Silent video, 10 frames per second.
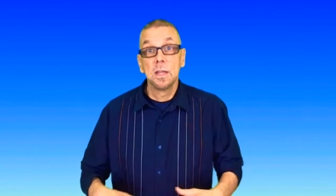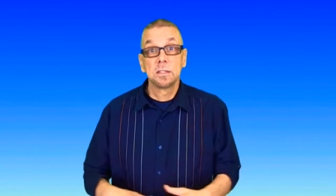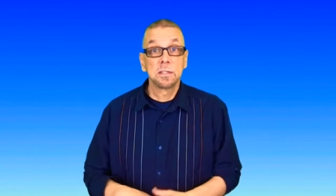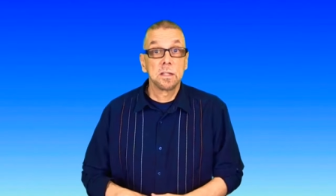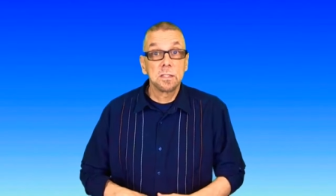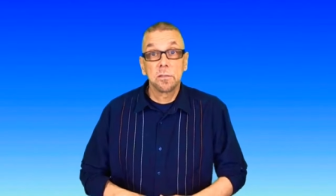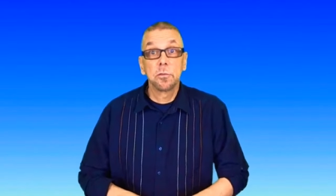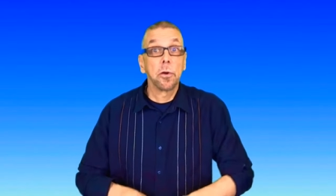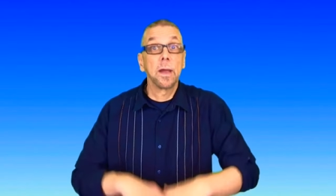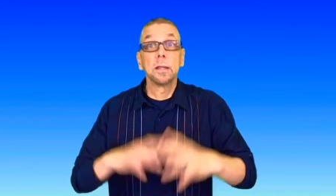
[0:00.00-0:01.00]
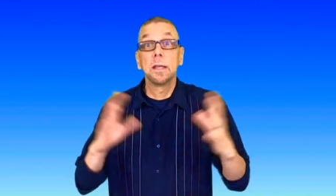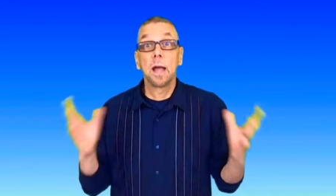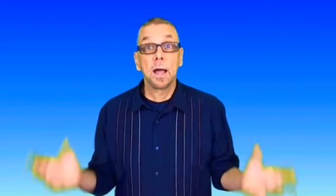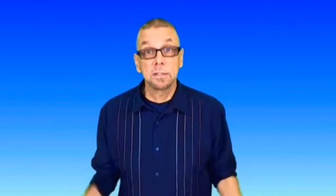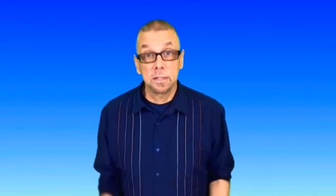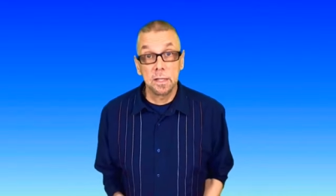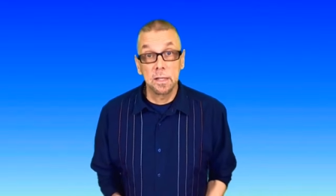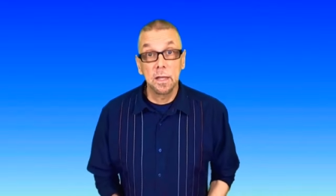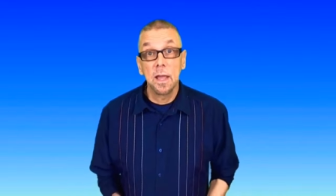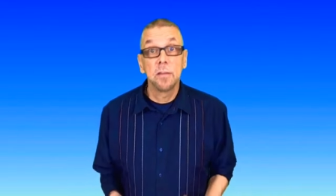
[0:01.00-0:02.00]
sense of
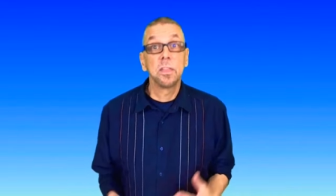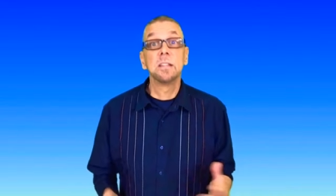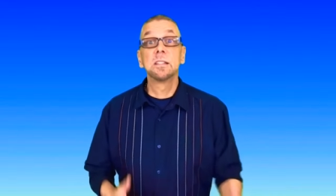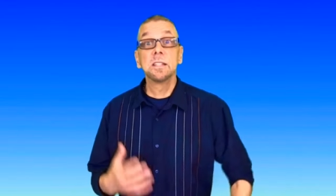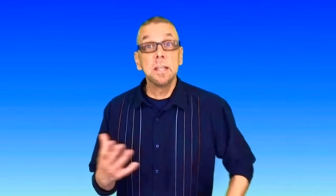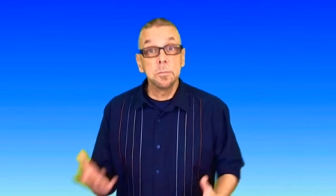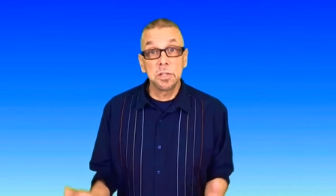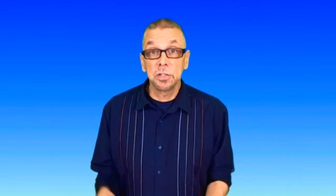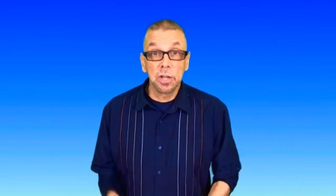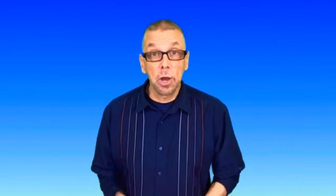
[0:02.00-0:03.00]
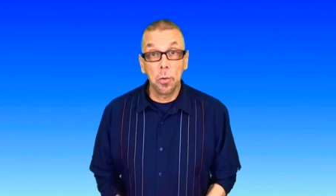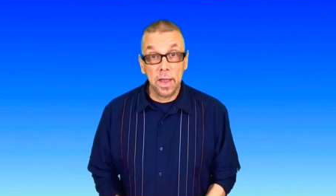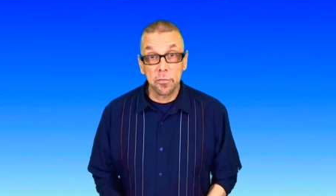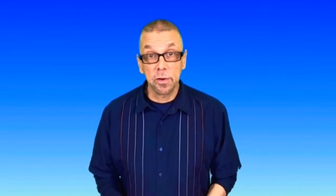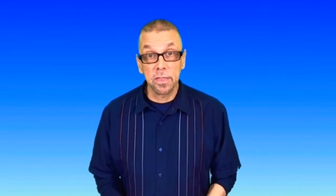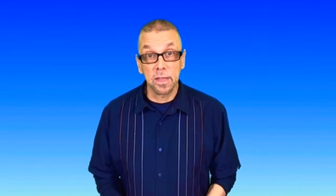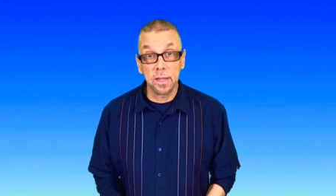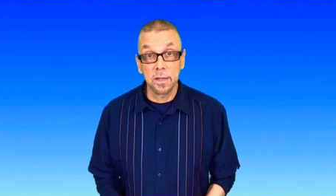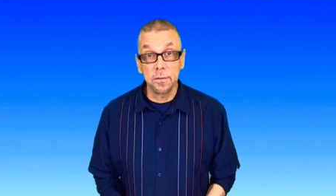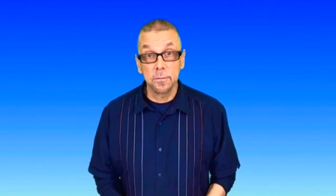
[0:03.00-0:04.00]
grandiosity, if they seem to know
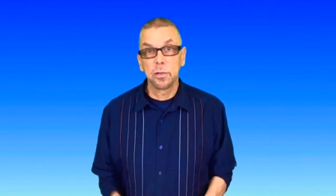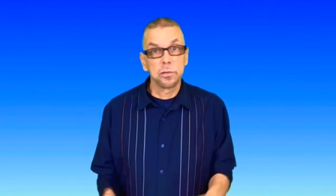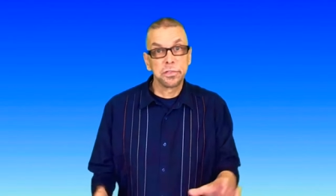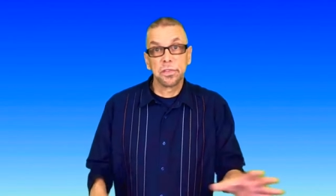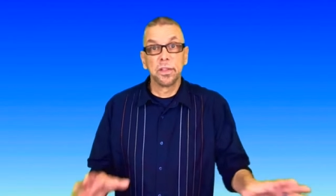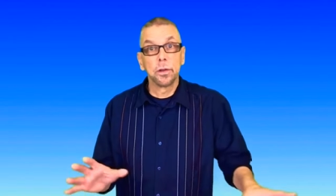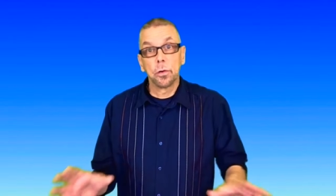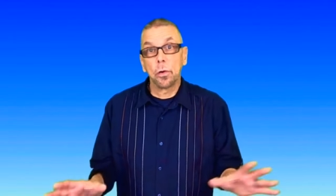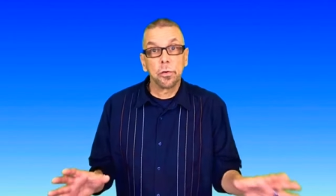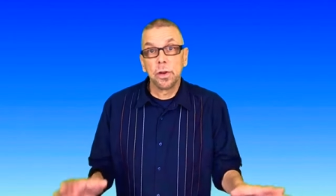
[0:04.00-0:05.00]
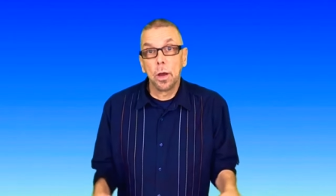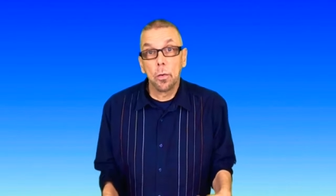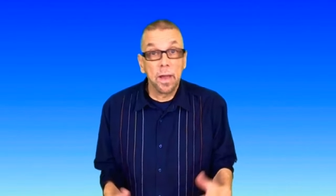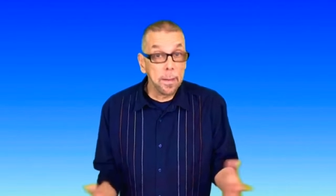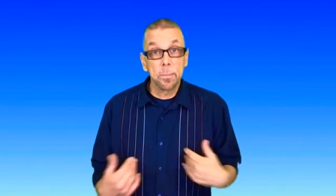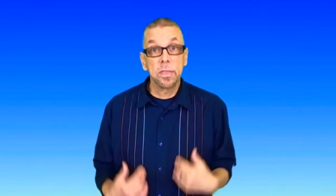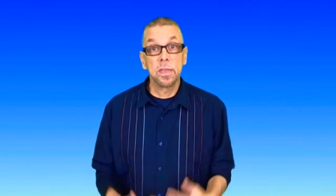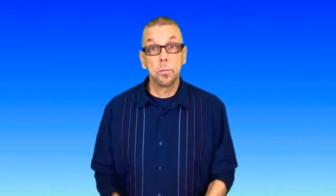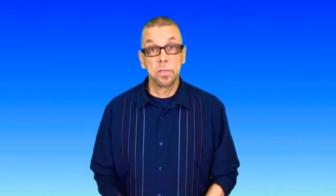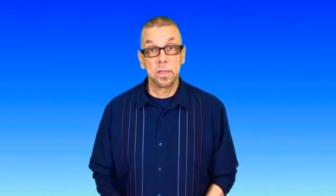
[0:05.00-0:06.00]
everything, if there's little or no empathy
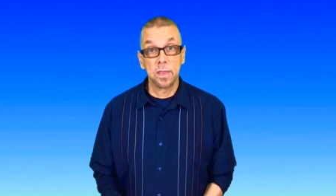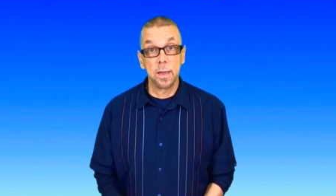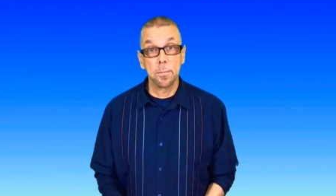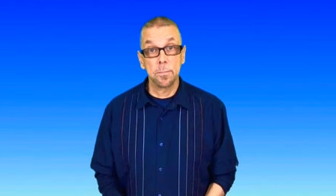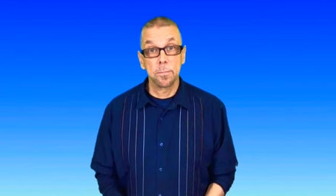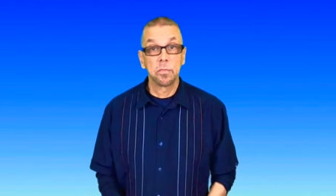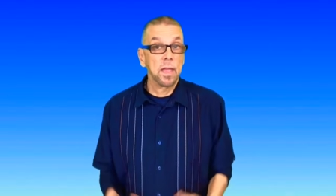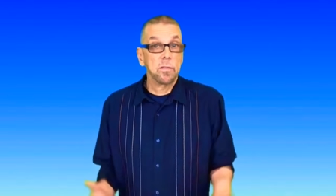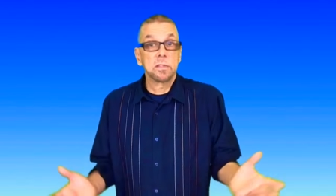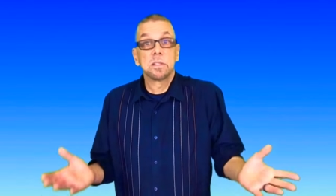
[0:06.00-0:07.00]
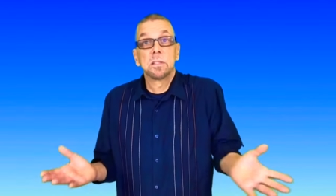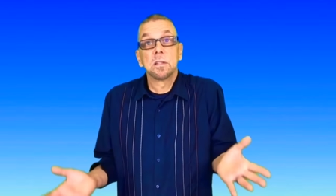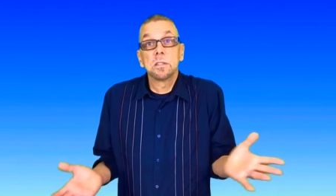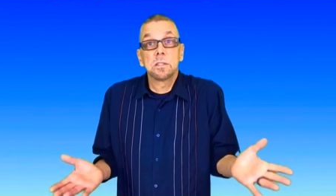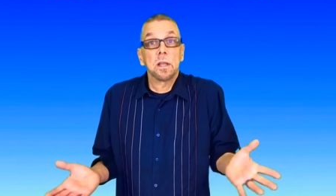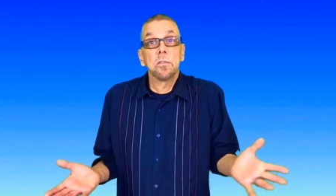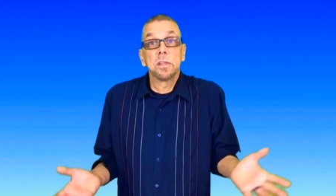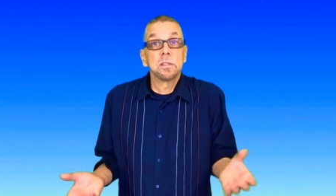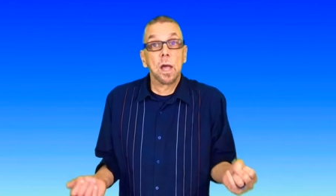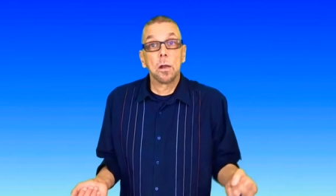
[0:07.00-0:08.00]
within them, if they have a sense of
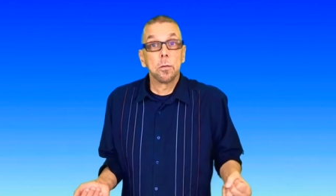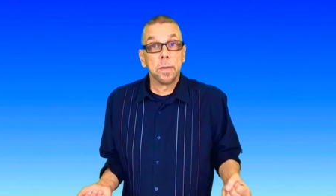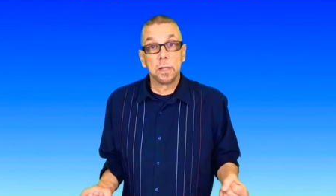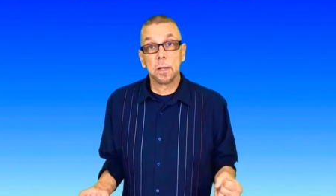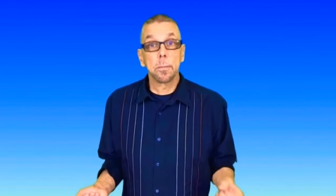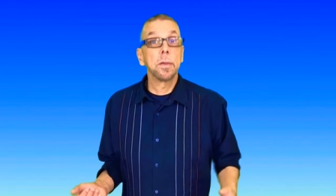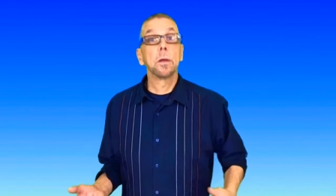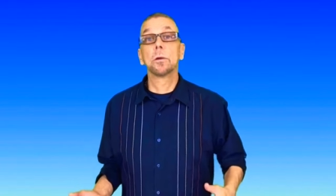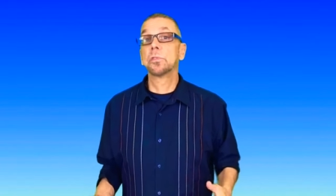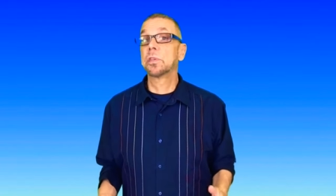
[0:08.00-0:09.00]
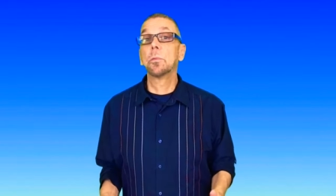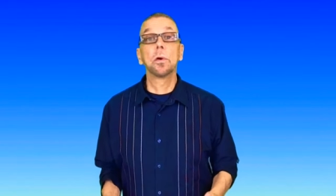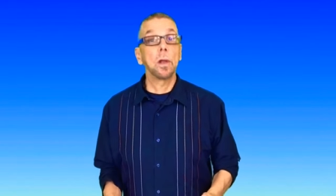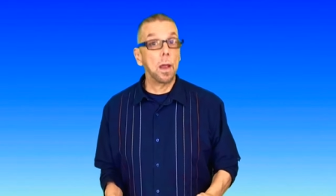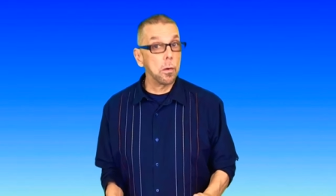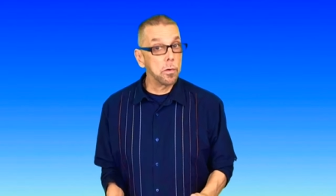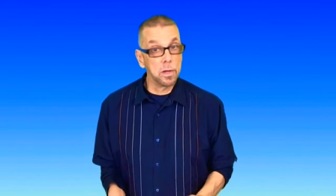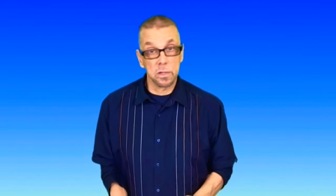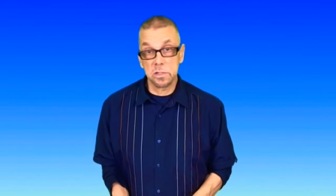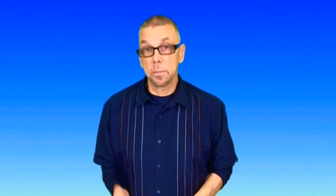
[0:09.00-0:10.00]
entitlement and appear somewhat
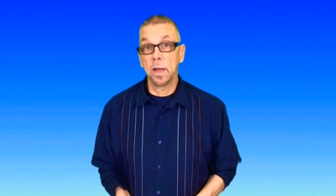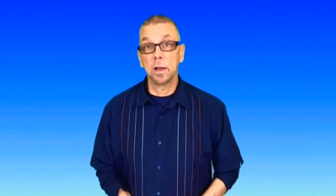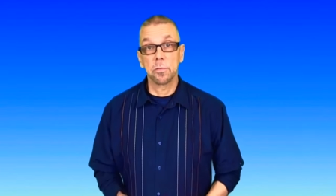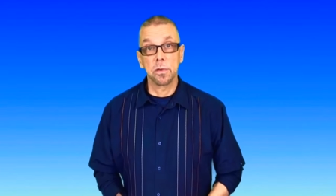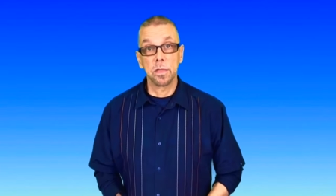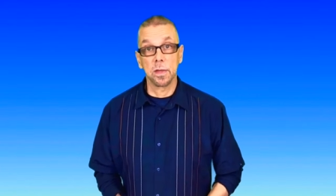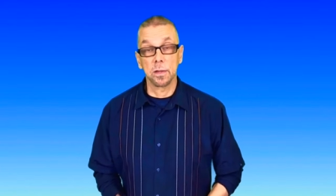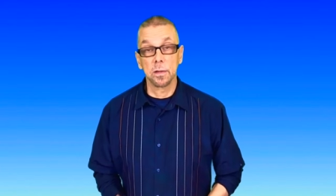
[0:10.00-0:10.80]
arrogant about everything,